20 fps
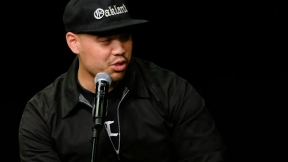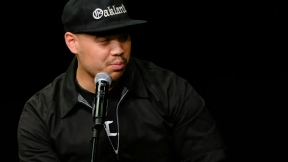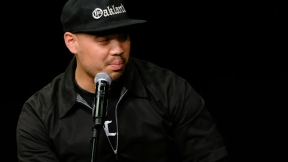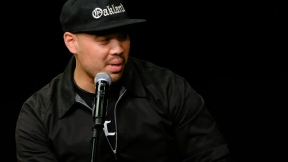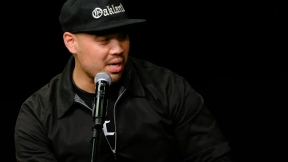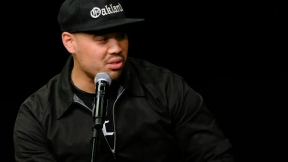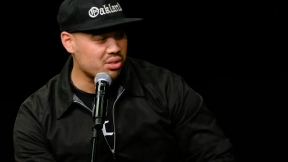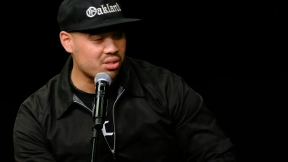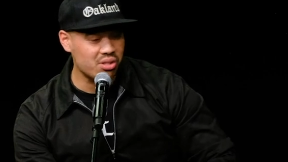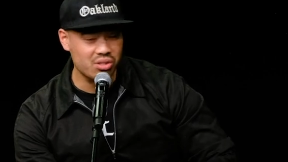
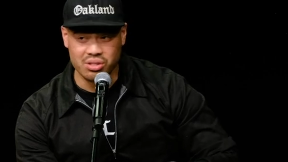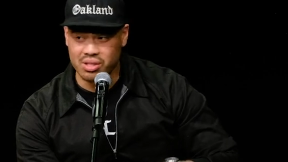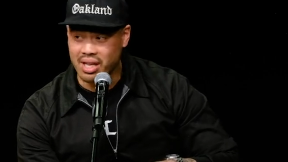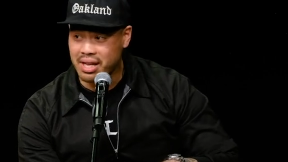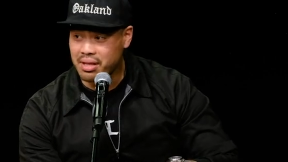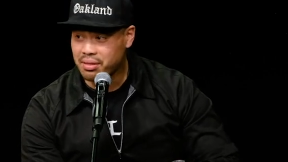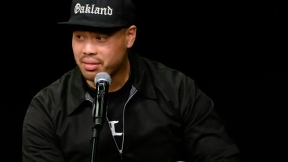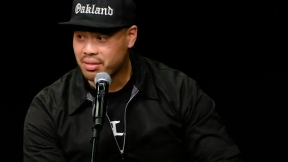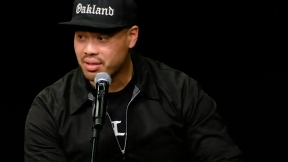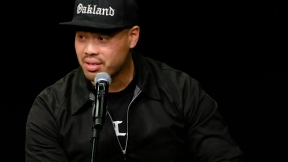spaces
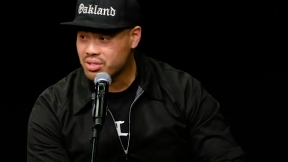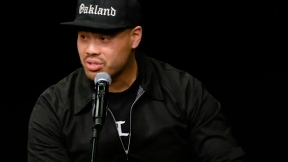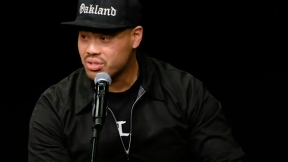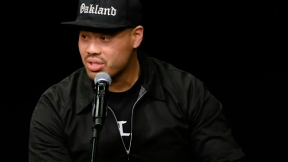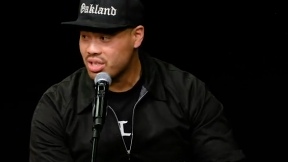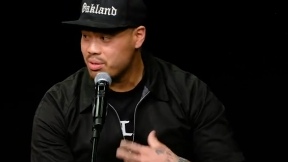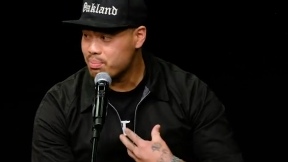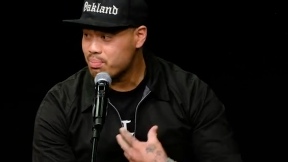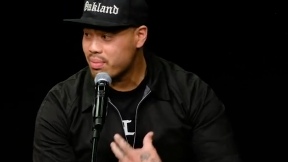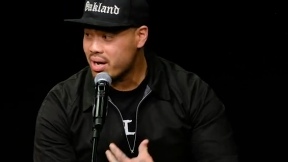like
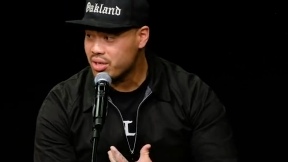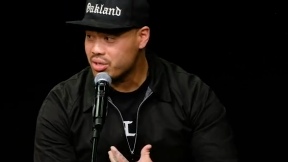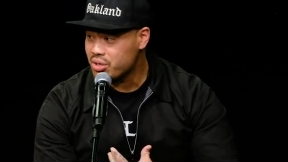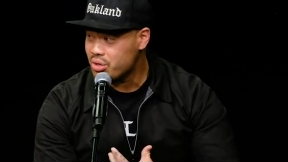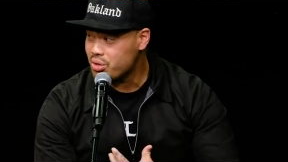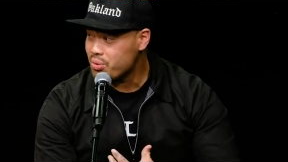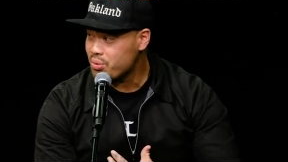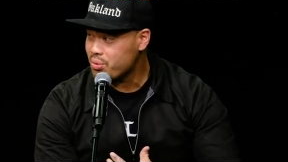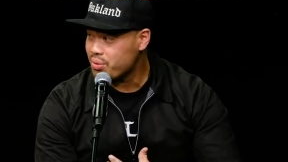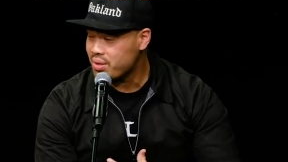this in my
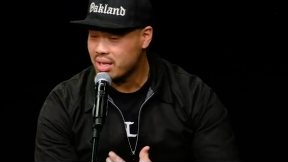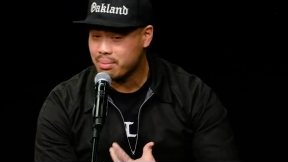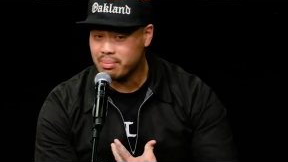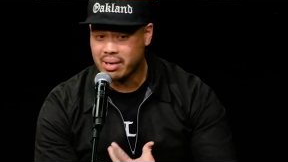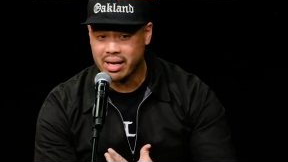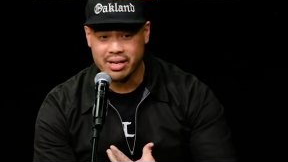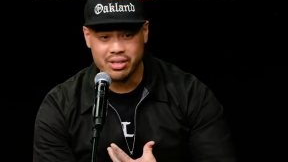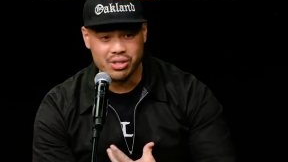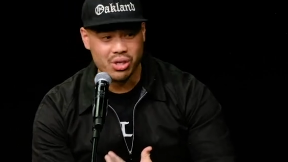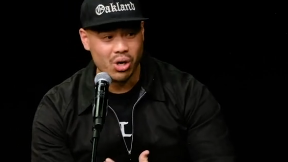youth and
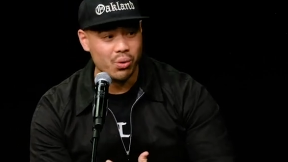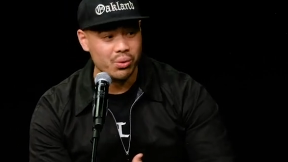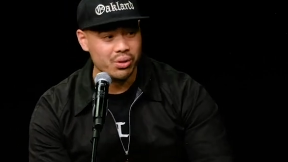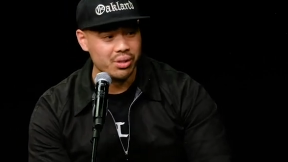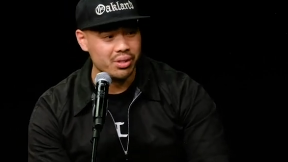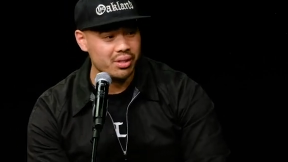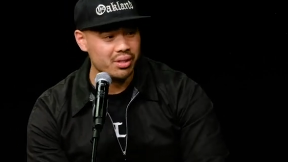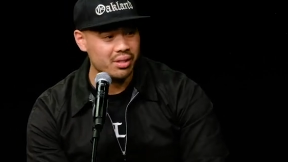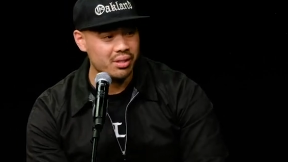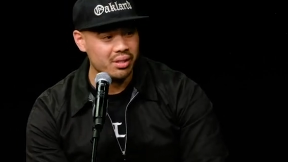my
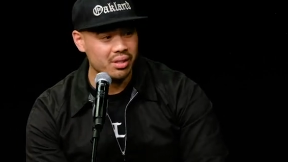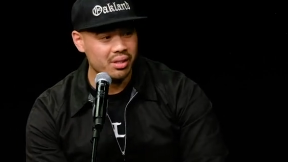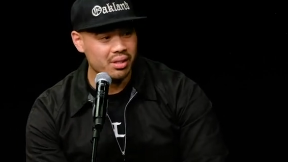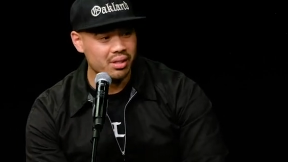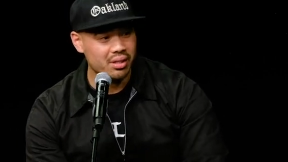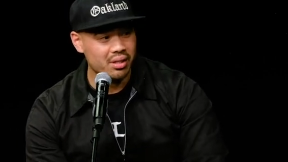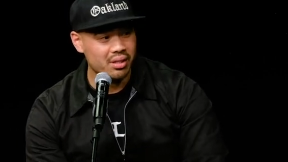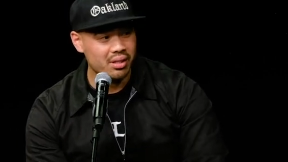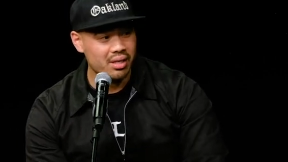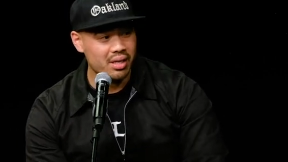adulthood,
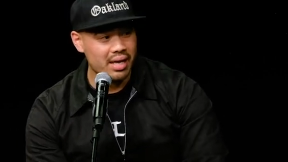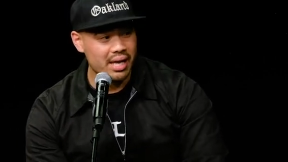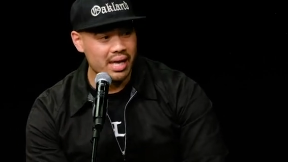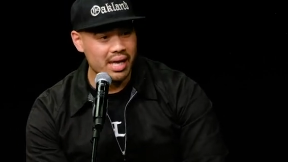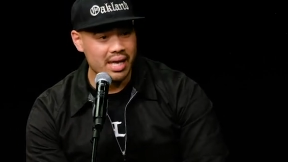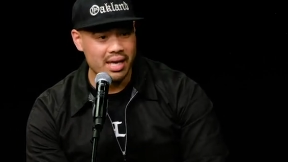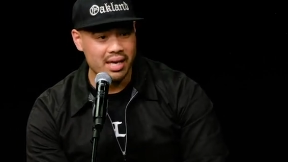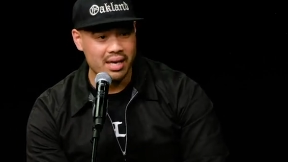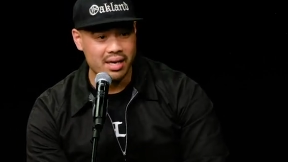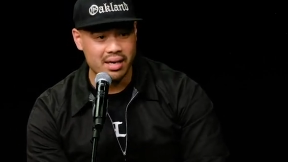
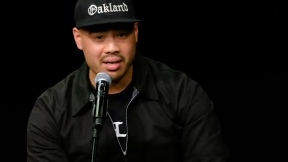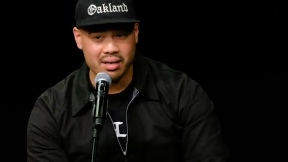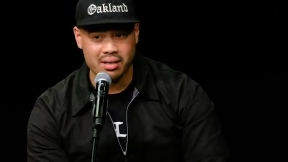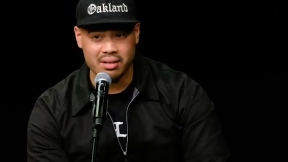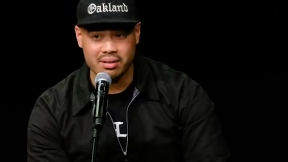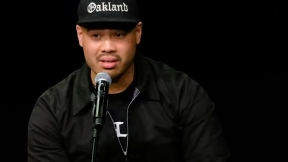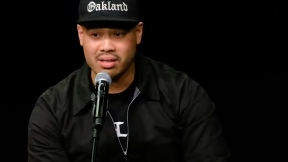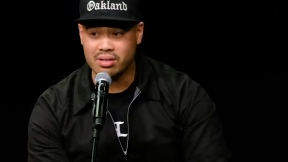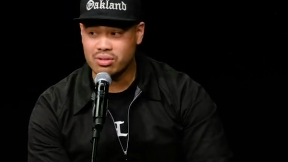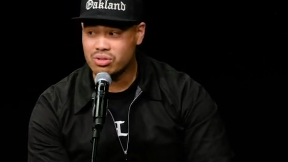
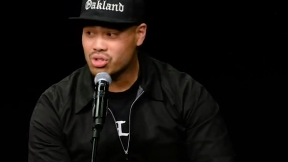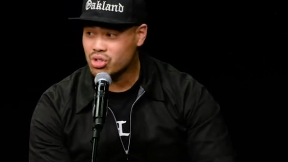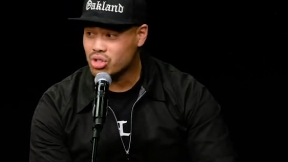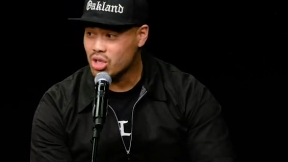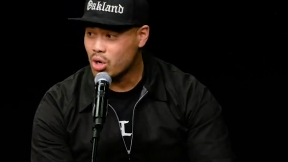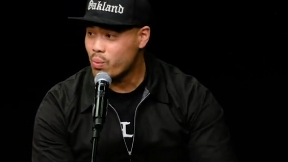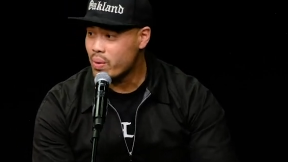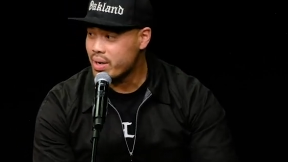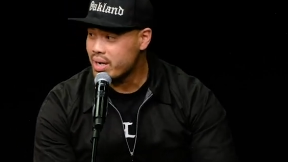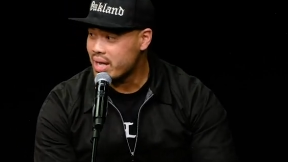and
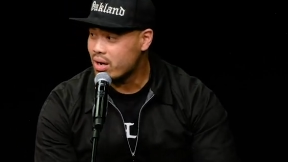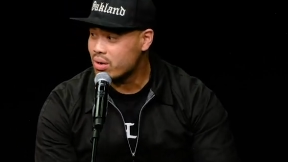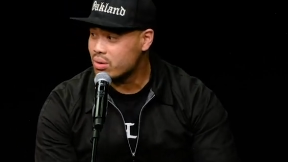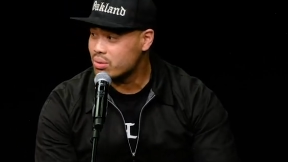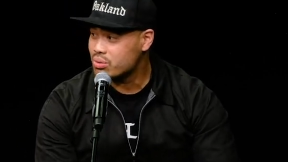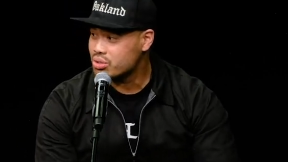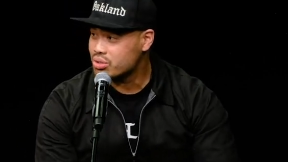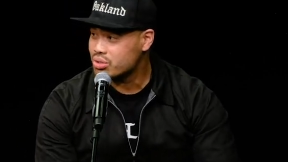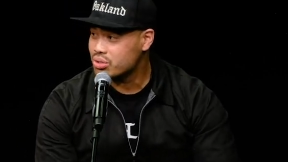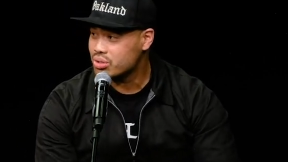someone
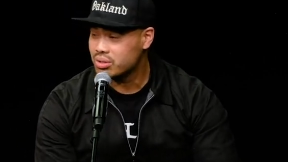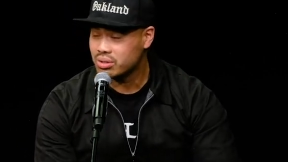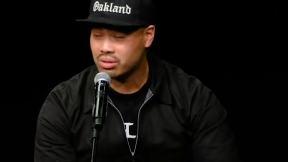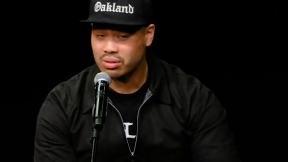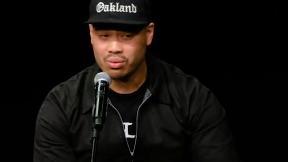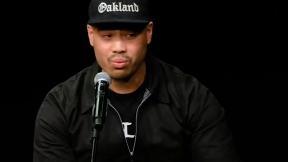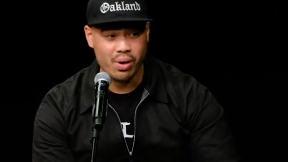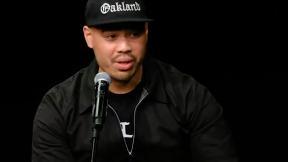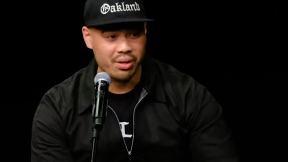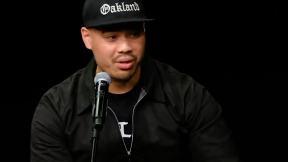else,
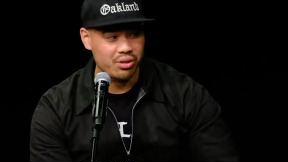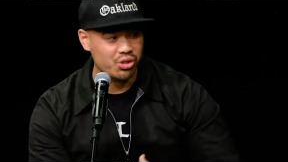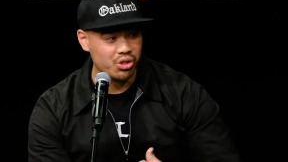whether